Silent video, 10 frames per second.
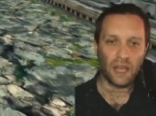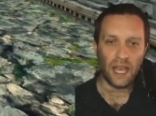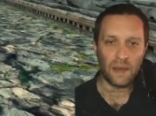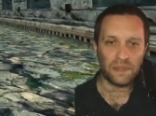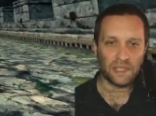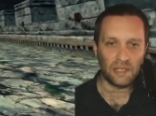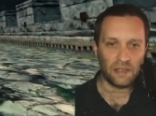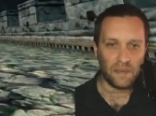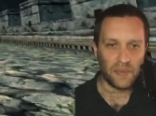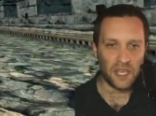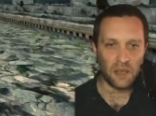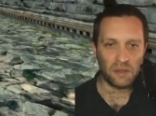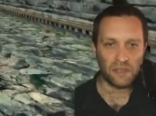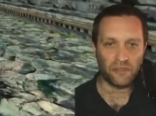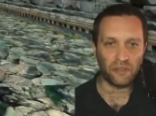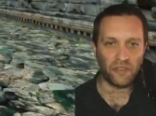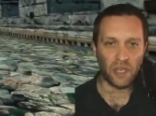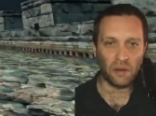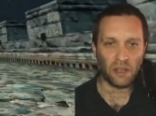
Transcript: Absolutely beautiful view.